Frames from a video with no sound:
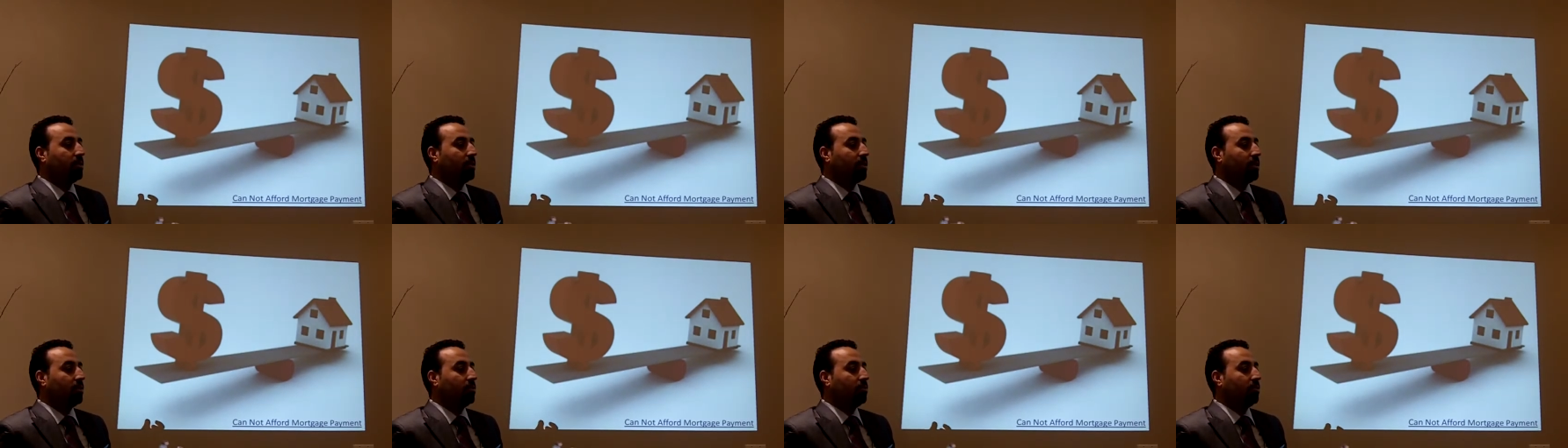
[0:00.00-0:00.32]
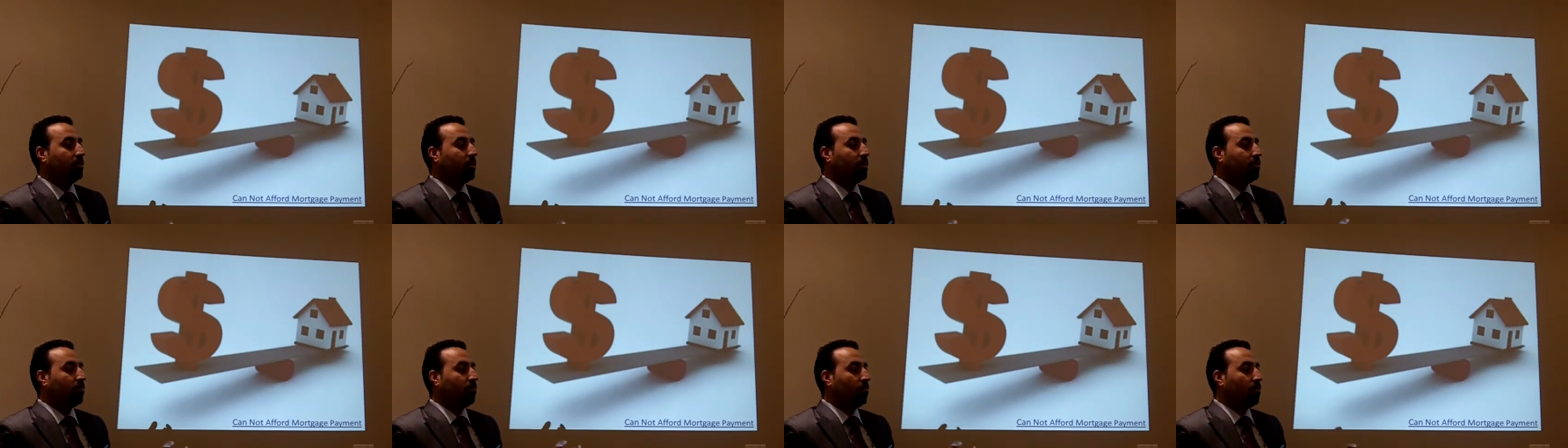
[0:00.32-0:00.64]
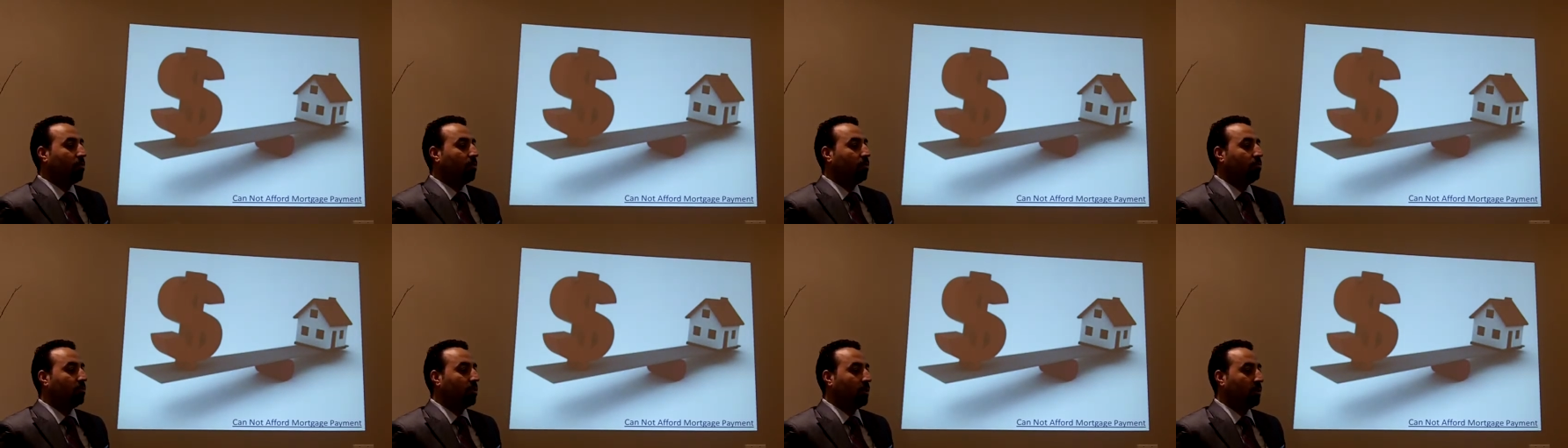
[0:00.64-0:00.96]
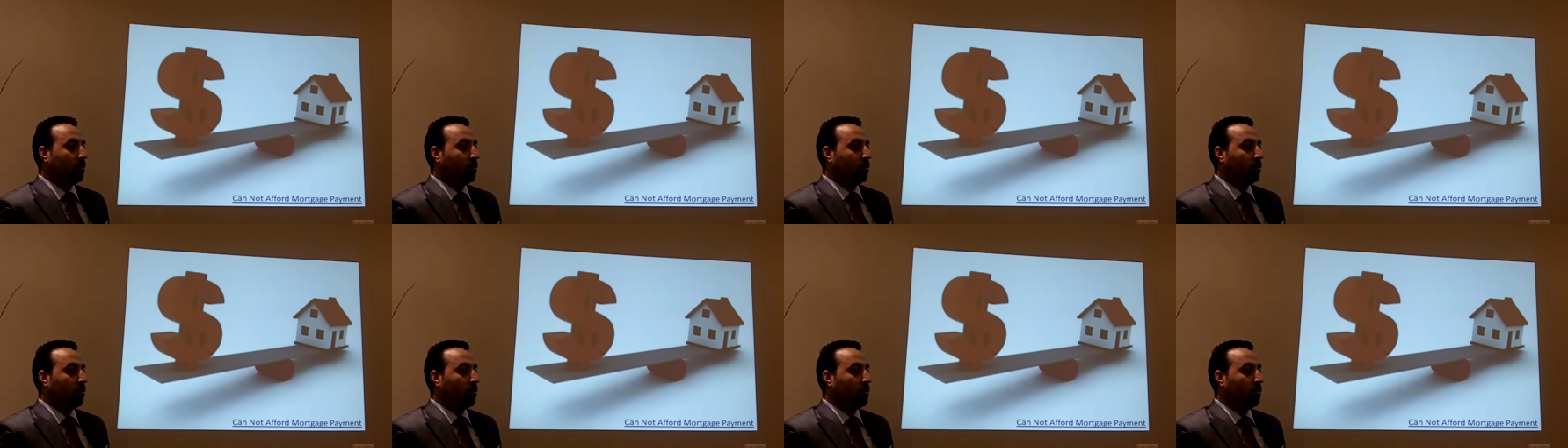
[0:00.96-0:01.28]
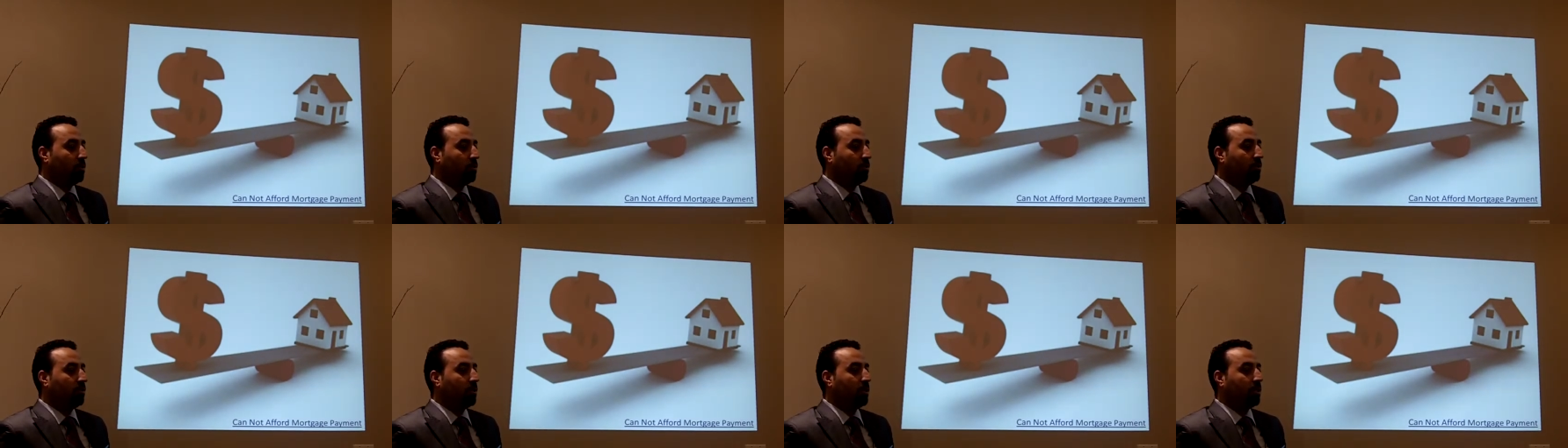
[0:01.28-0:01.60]
that they should inform the
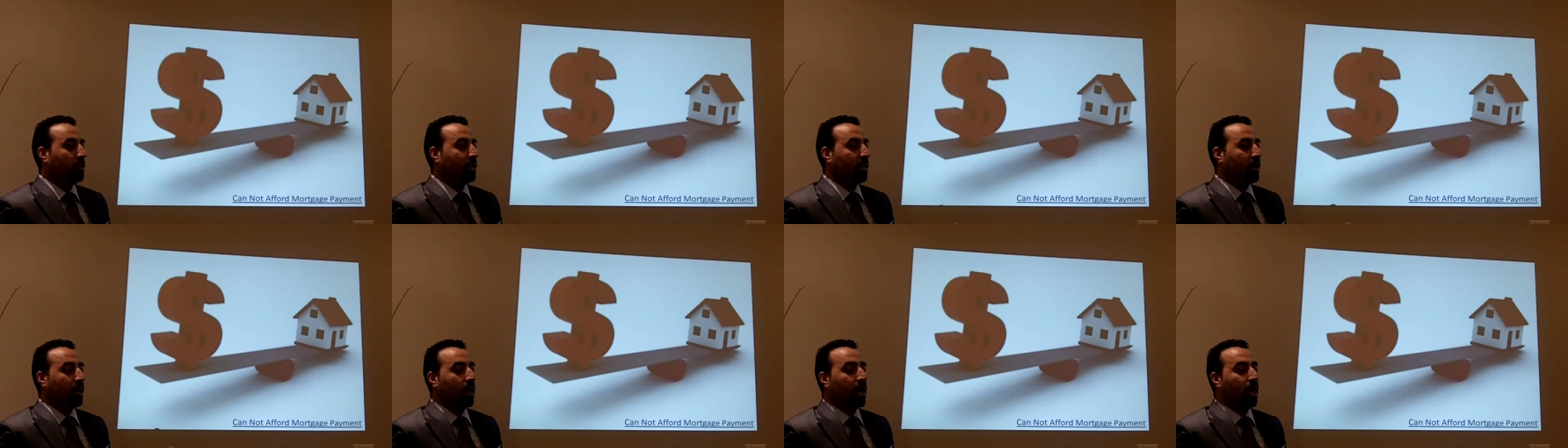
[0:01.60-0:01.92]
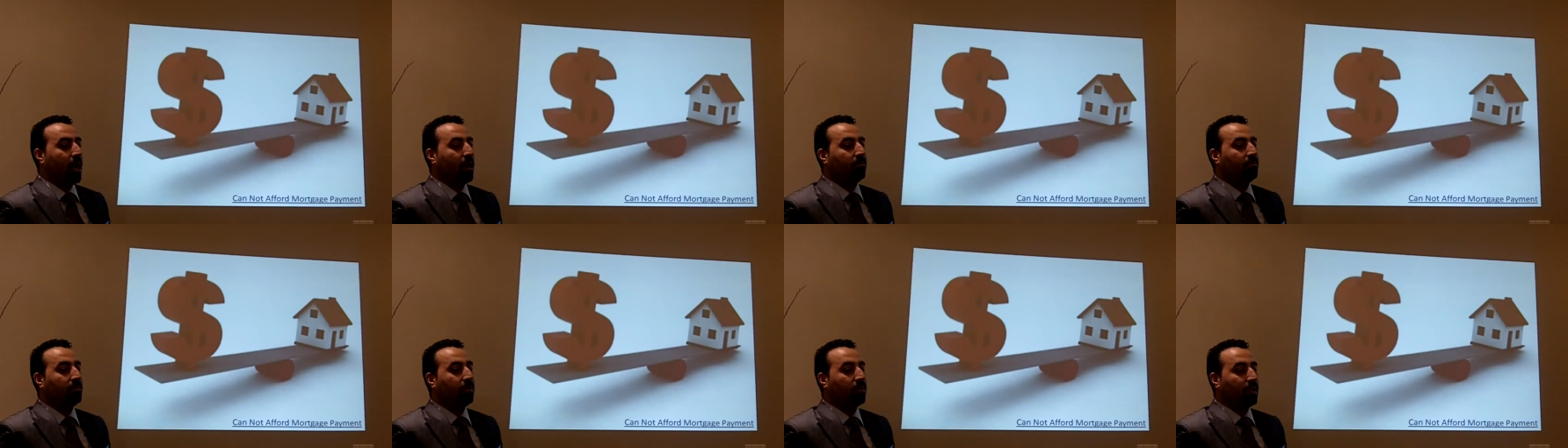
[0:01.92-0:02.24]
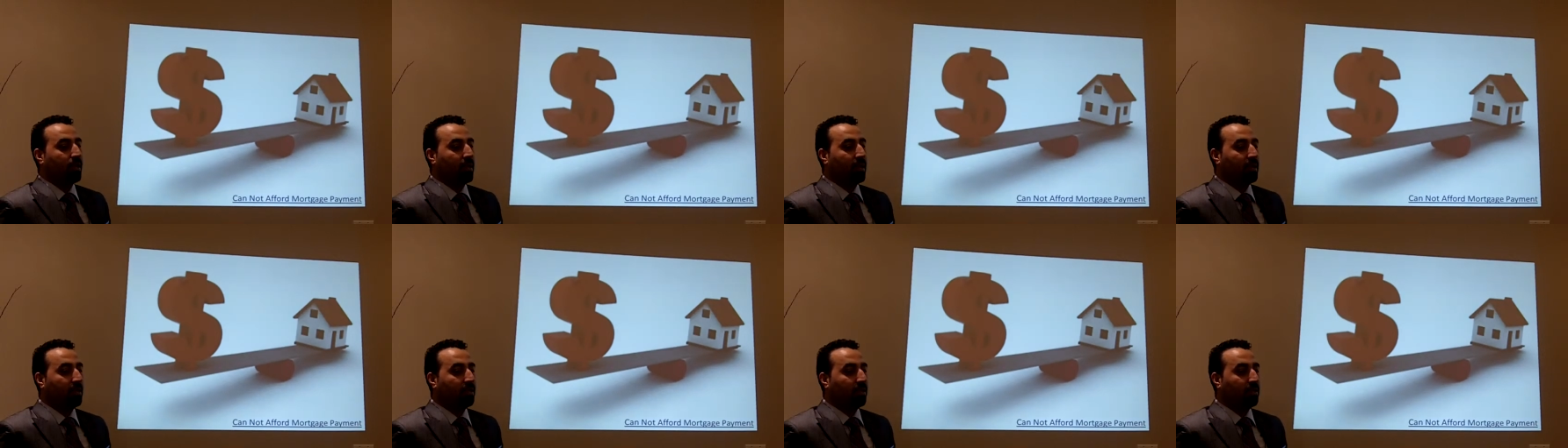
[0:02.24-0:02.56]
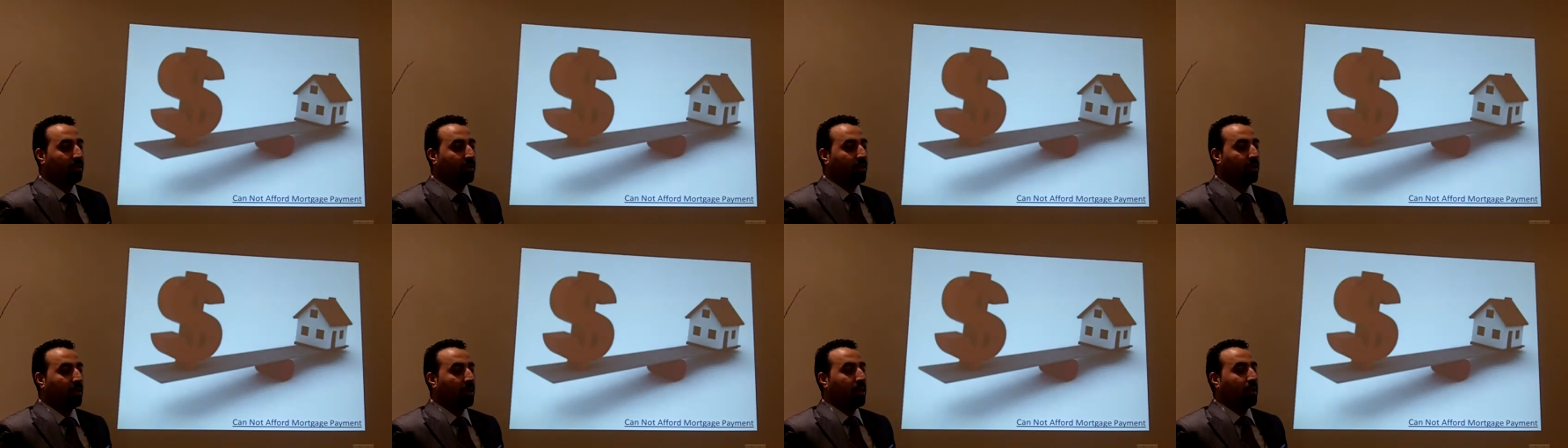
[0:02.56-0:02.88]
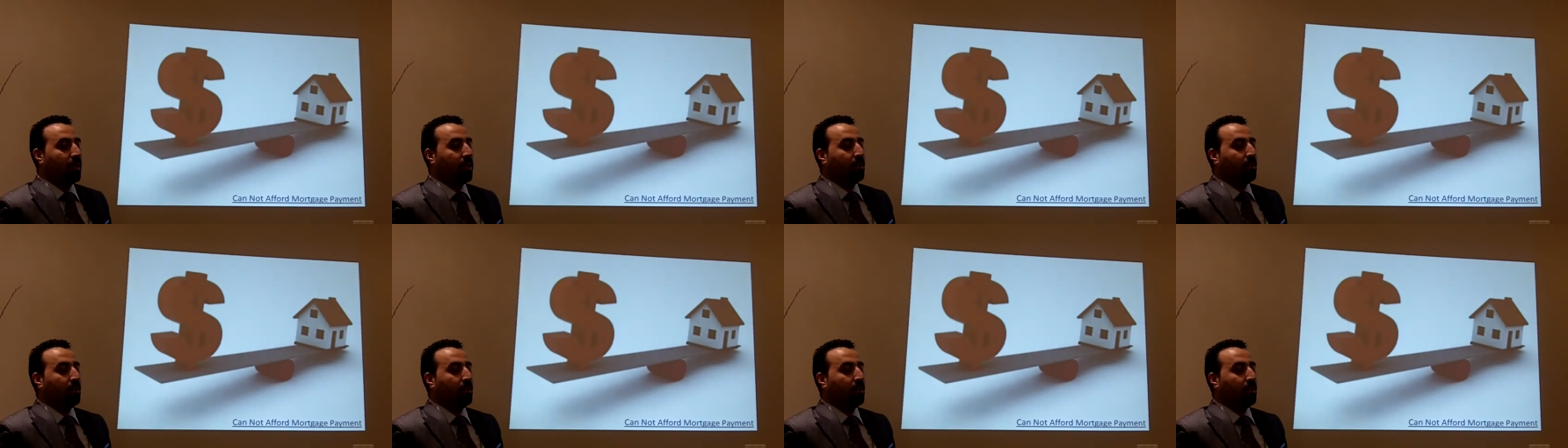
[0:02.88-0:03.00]
insurance that they have a tenant.